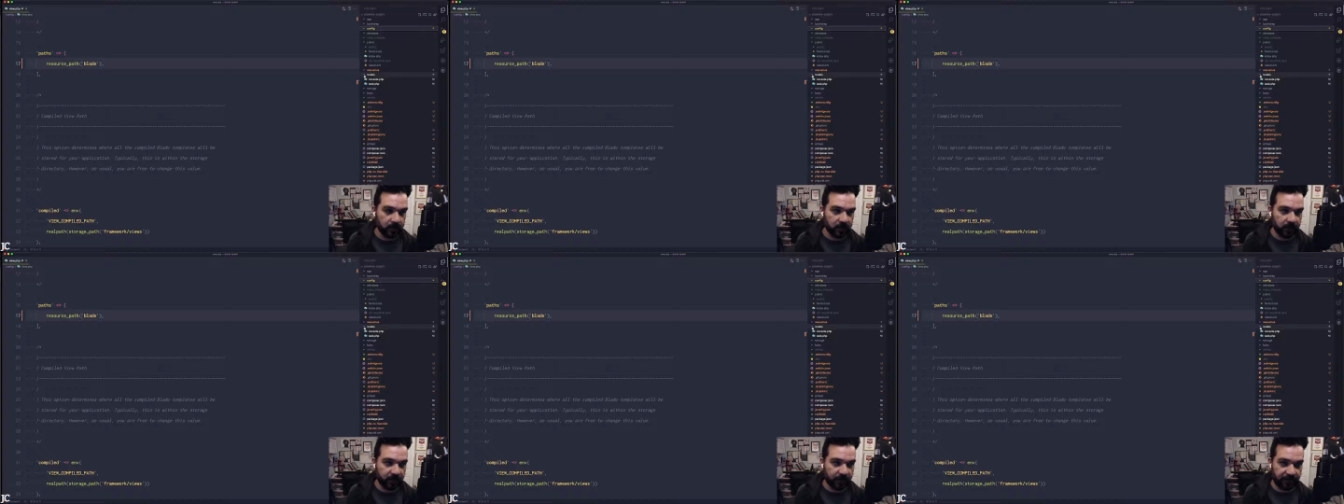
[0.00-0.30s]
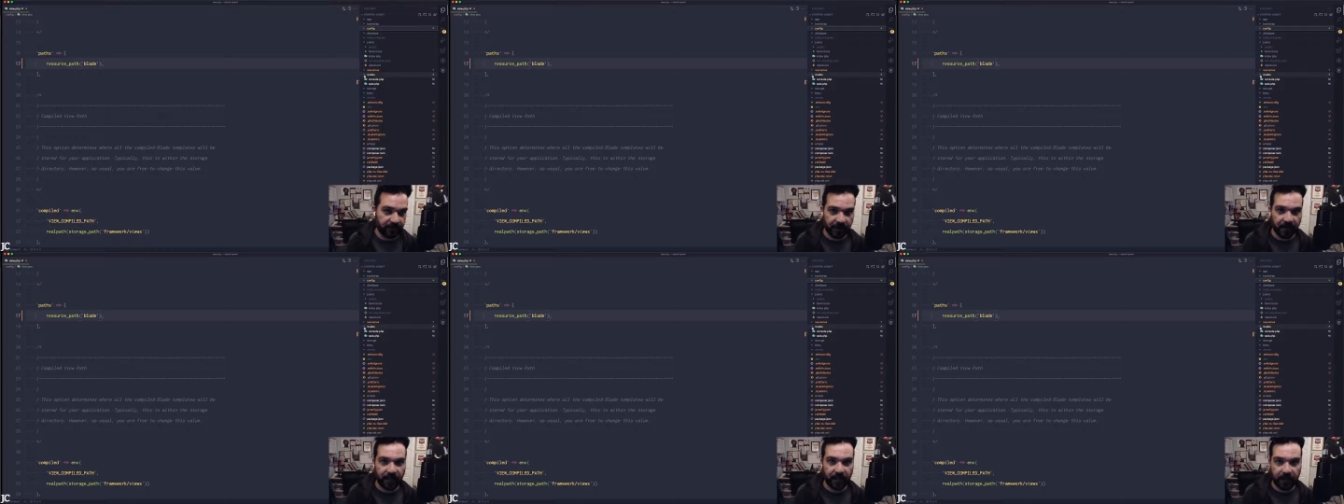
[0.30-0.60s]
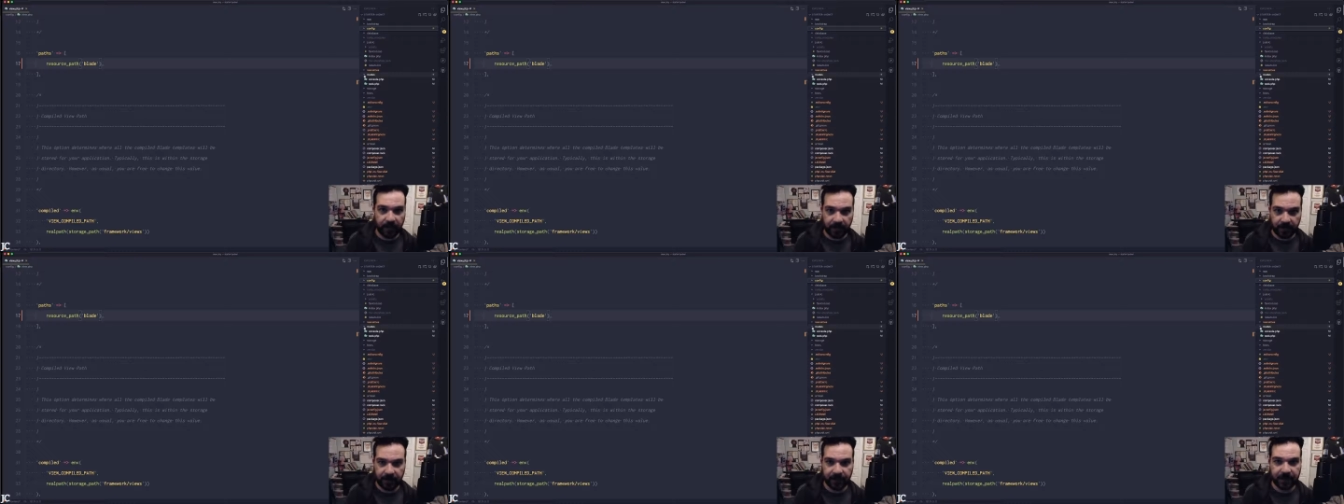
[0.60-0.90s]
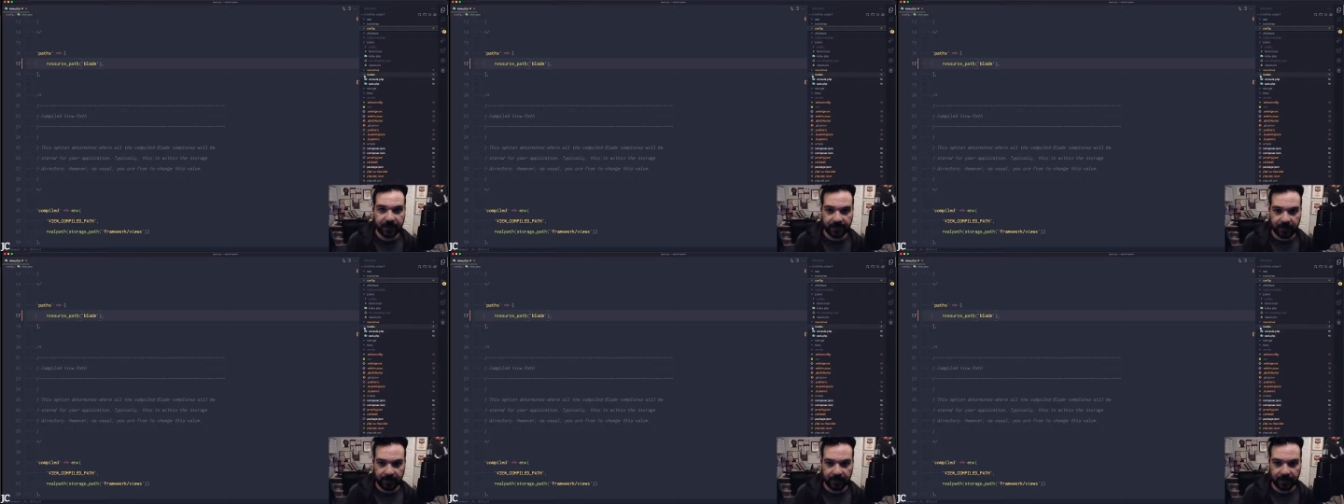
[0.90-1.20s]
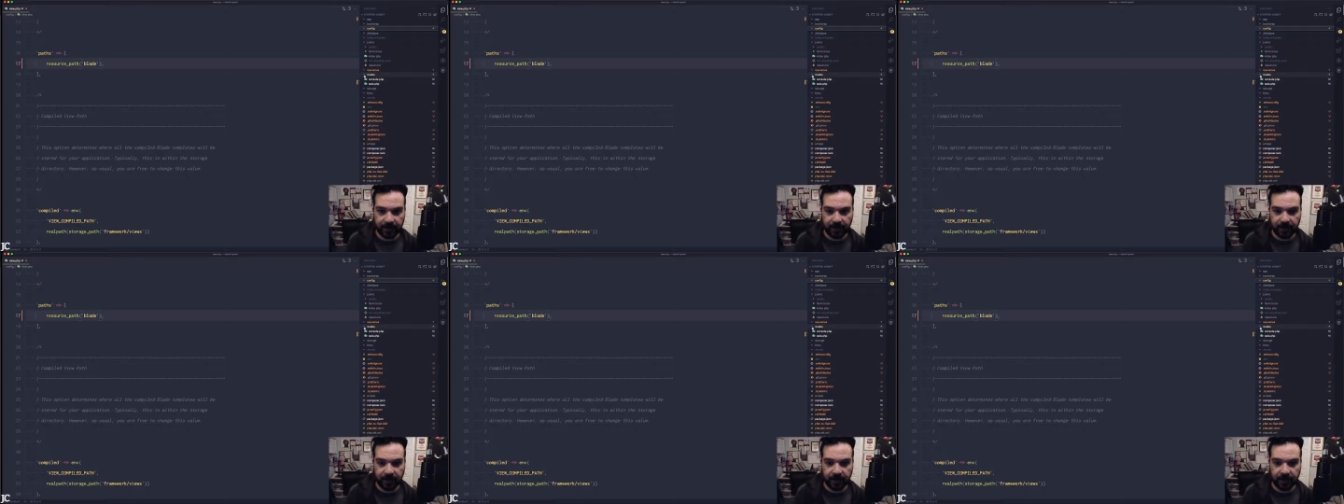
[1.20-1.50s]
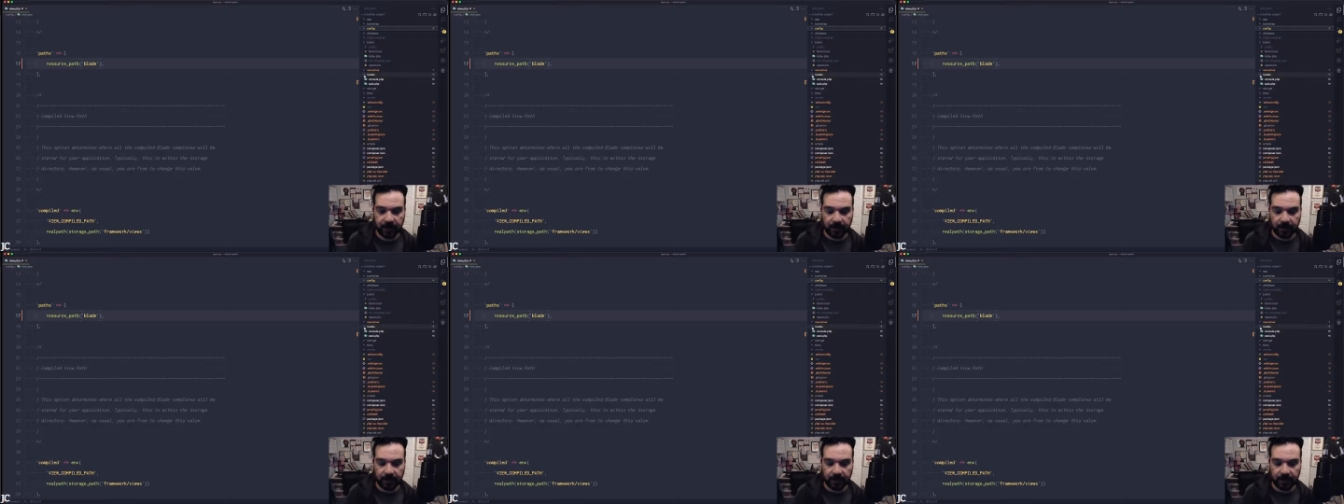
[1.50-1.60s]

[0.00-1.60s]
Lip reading: find this thing,